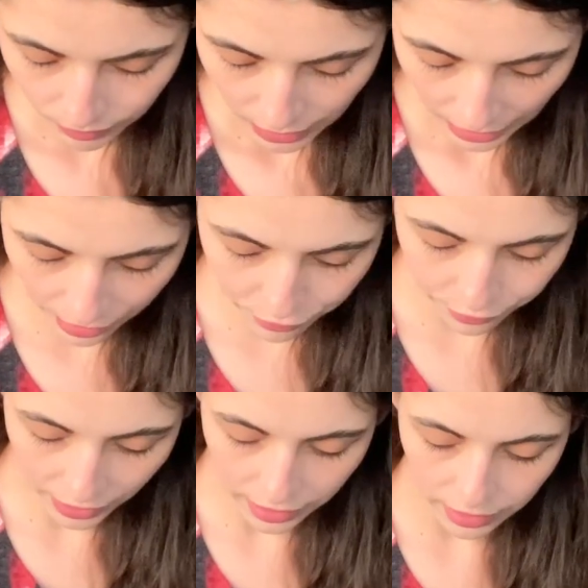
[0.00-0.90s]
Have
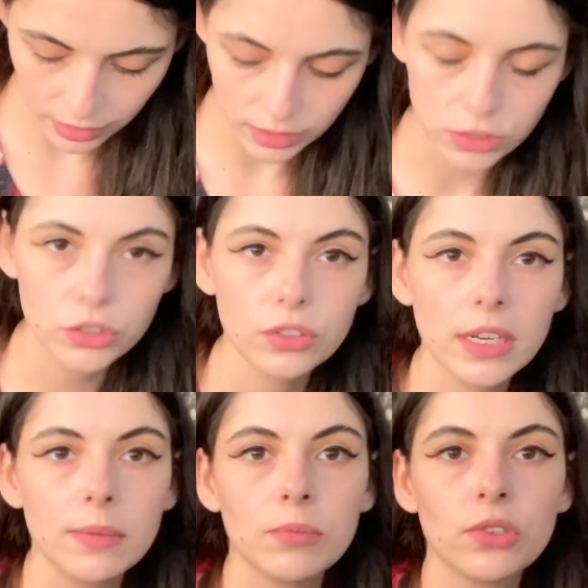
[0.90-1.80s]
faith in your
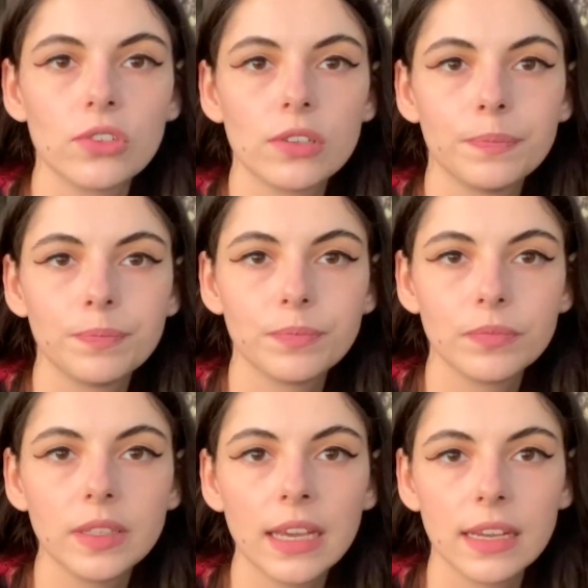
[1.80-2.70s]
dreams.
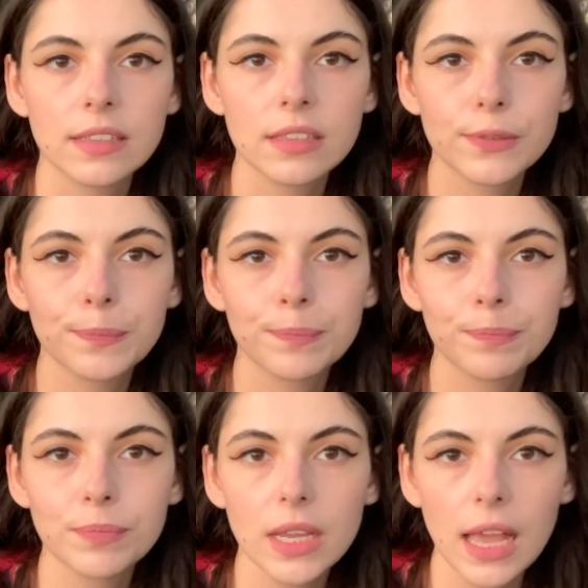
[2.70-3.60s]
Yes.
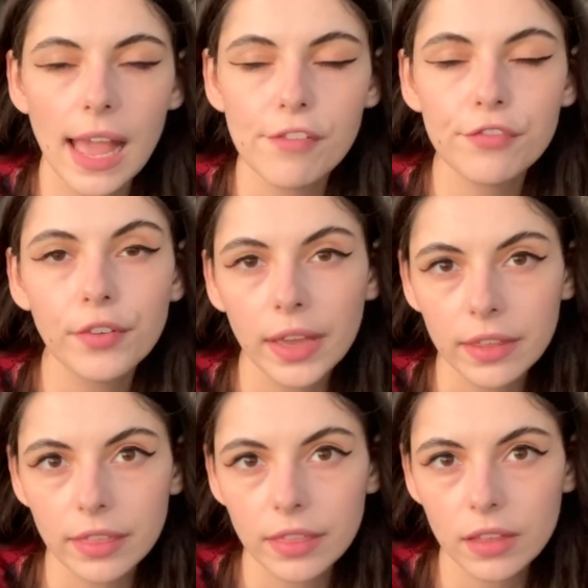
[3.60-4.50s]
Have
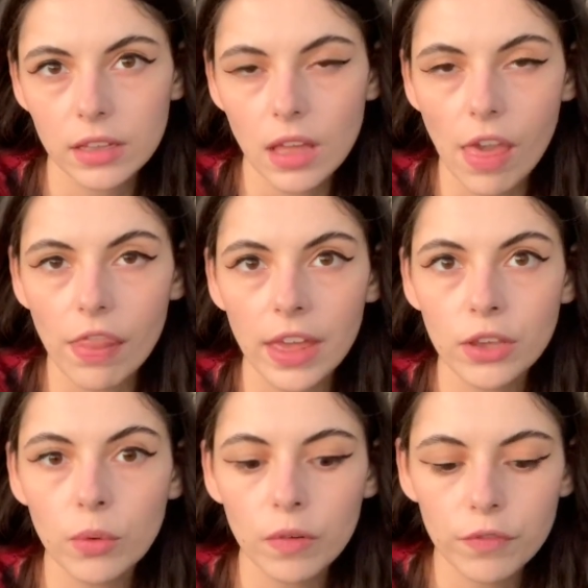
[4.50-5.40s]
faith that
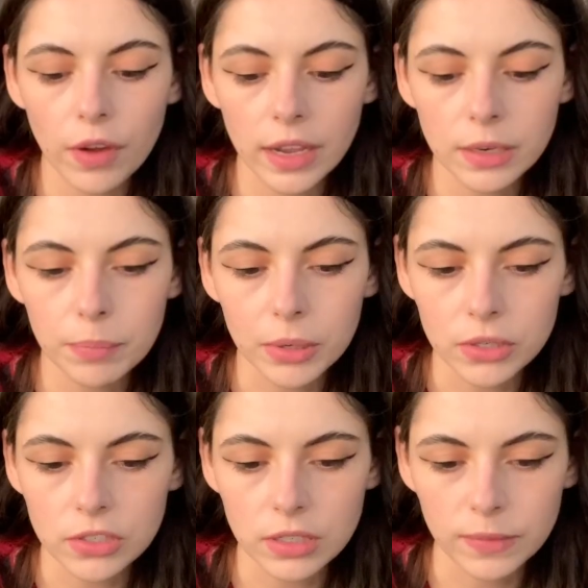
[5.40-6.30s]
you will find a
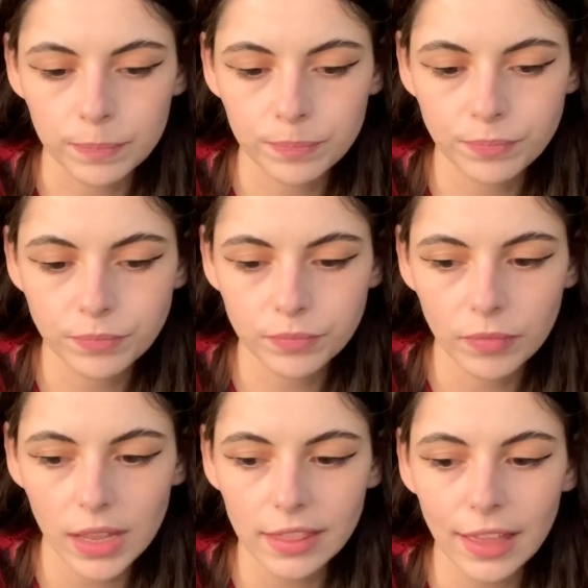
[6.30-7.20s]
person
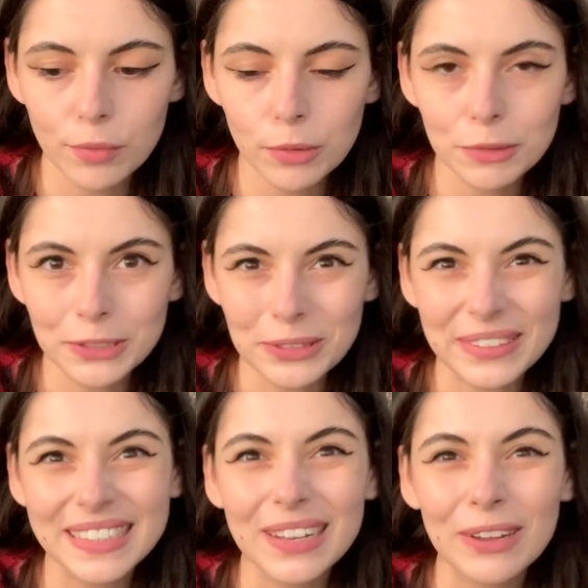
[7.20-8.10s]
that will
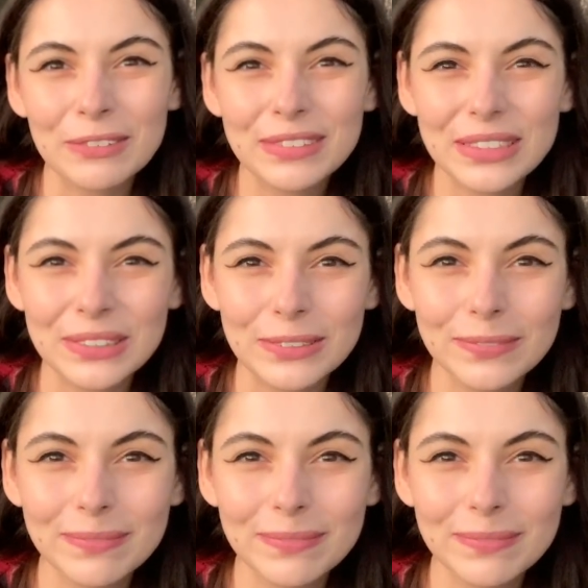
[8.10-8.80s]
return the love to you.